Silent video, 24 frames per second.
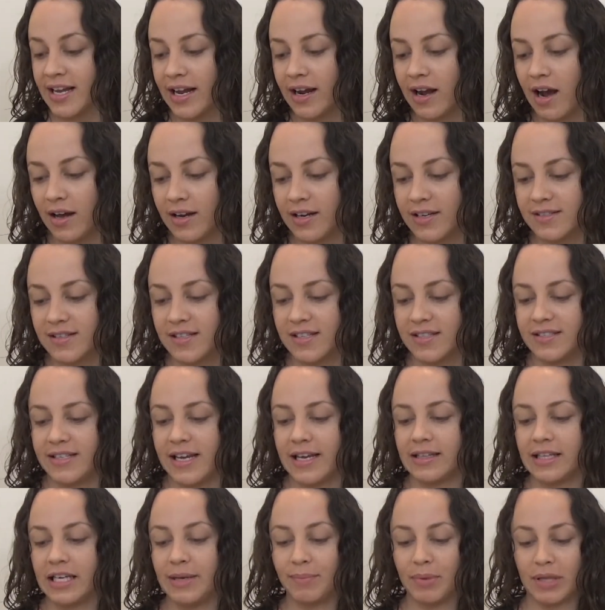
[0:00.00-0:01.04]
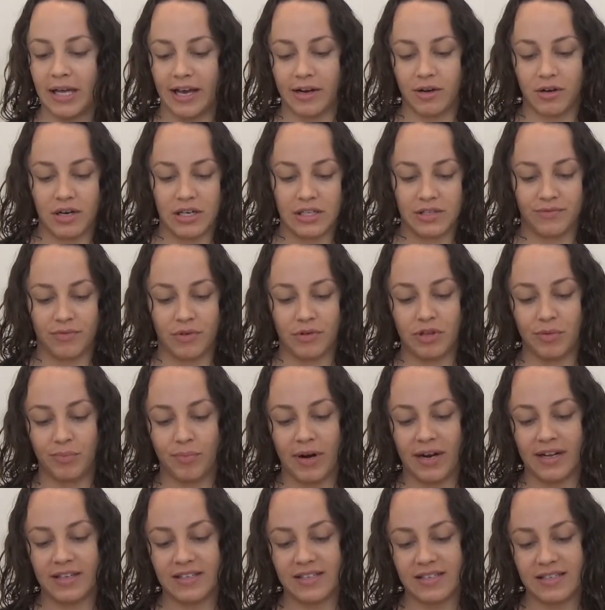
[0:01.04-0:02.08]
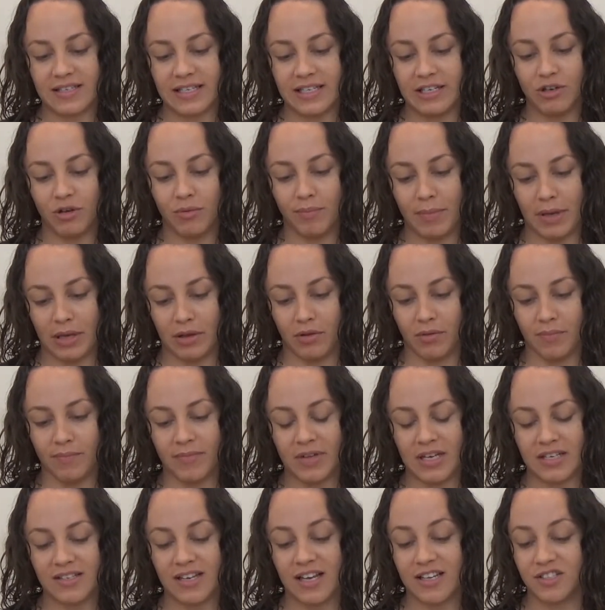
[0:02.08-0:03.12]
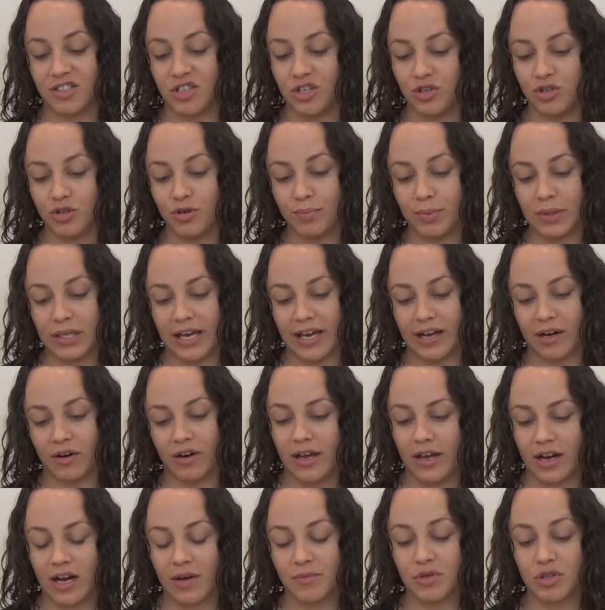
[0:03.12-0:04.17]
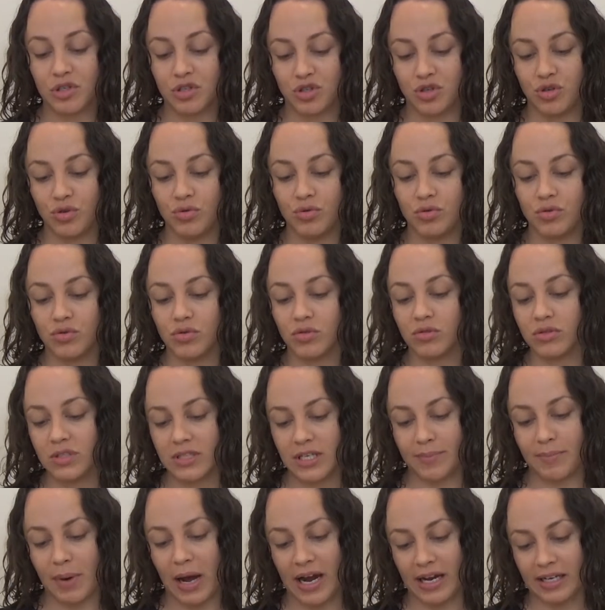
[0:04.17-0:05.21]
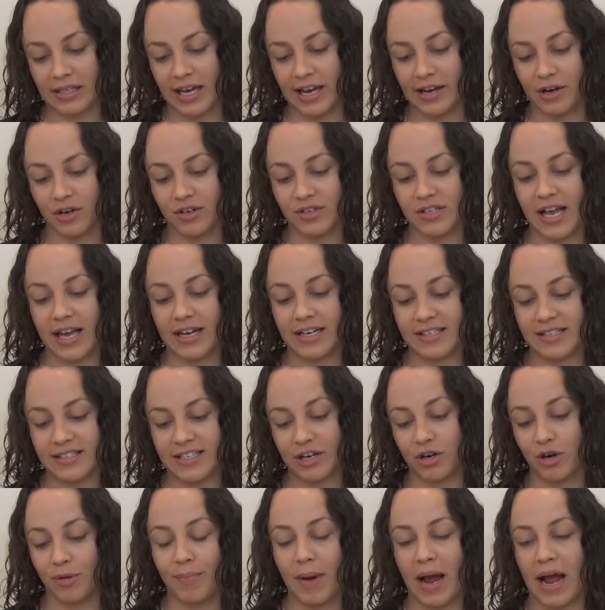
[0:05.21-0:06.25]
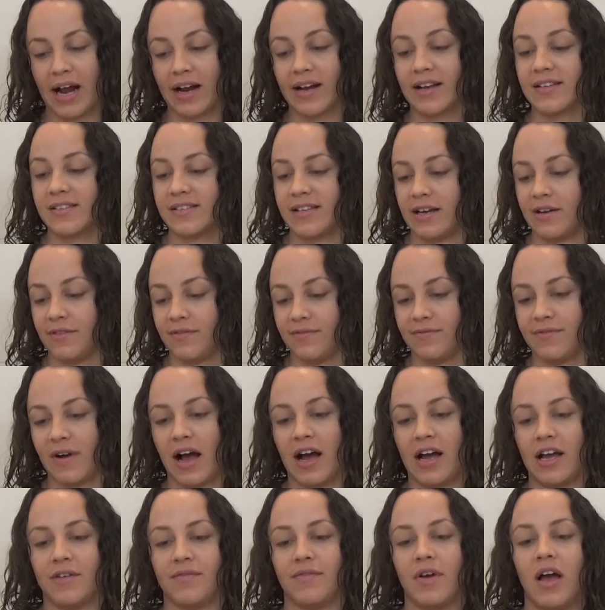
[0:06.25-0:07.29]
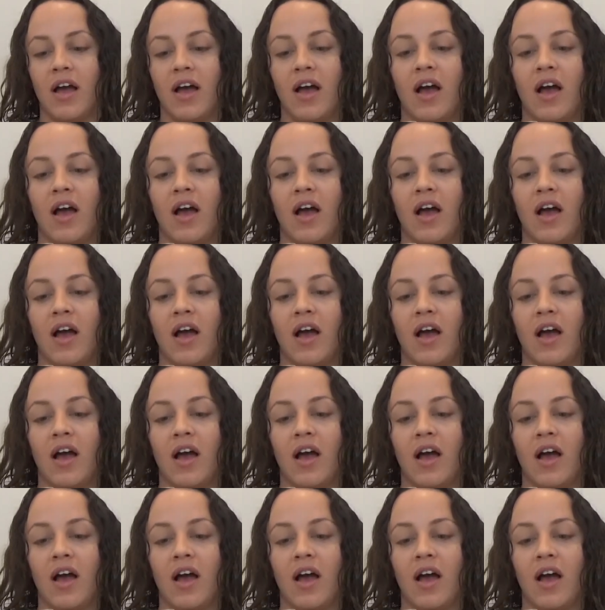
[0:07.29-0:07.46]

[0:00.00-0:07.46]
I got is this daily planner. It's from the brand Steel Mill. It says to do planner. It comes with two dual tip highlighters and a sticker pack set of five.